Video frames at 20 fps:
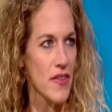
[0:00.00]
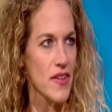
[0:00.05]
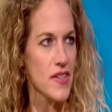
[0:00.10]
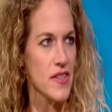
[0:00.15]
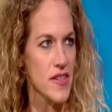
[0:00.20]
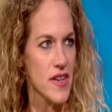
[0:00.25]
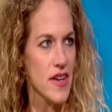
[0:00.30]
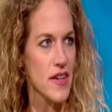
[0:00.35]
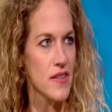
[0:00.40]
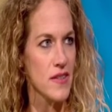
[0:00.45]

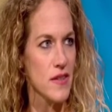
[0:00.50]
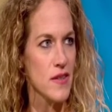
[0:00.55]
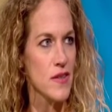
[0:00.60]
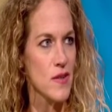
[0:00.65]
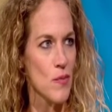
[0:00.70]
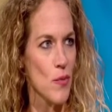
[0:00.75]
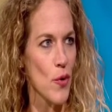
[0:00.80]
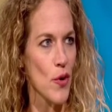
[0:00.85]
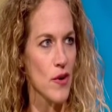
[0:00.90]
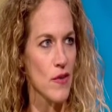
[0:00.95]
these days. It's
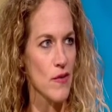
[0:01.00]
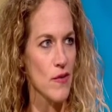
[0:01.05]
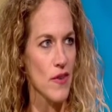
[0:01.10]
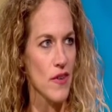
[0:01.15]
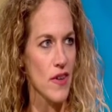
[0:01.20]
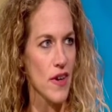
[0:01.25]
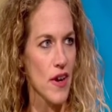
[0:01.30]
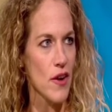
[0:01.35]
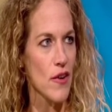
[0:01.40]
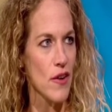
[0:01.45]
important for
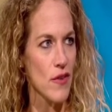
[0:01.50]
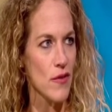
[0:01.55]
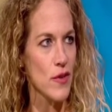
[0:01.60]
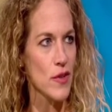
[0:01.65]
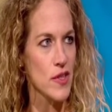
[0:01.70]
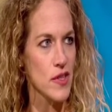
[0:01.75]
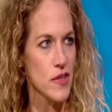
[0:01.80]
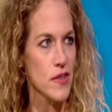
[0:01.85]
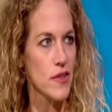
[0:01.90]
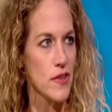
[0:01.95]
the
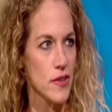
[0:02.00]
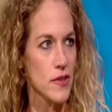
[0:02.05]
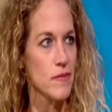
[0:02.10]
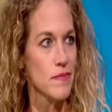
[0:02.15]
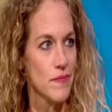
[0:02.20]
caregivers to learn.